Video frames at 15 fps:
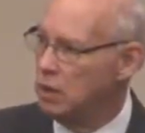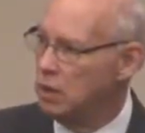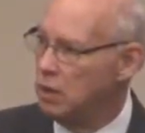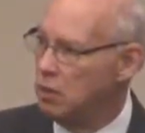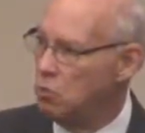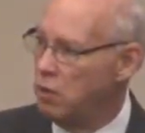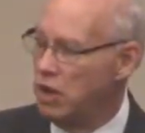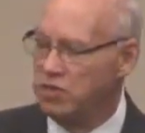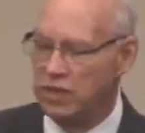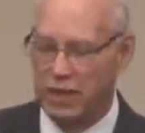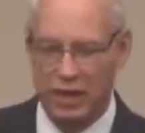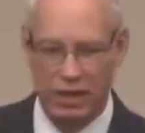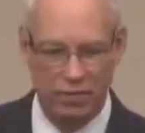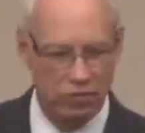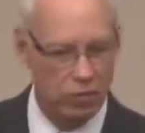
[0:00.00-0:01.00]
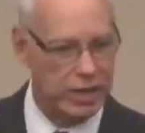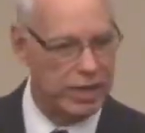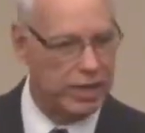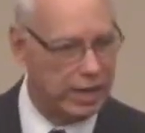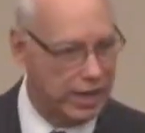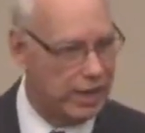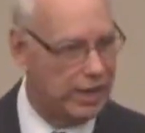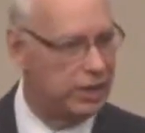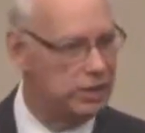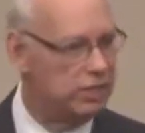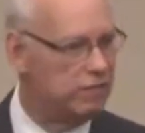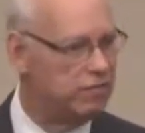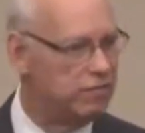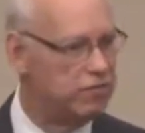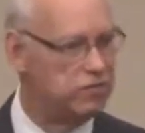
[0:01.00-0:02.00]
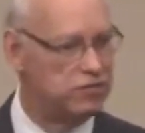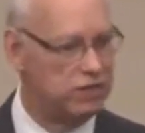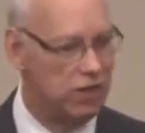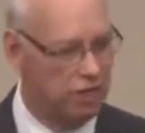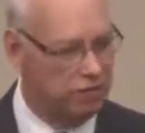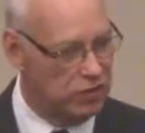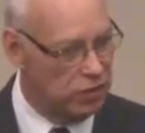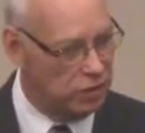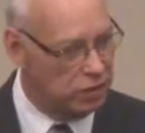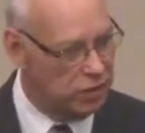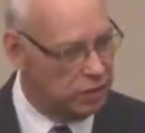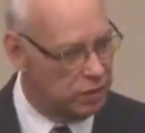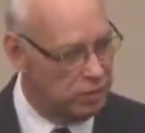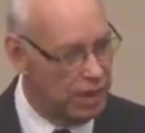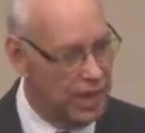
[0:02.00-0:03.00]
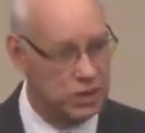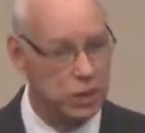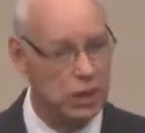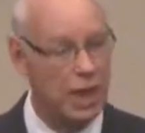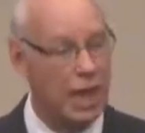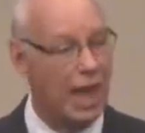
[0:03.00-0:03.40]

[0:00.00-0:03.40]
with every kind of stuff you can imagine.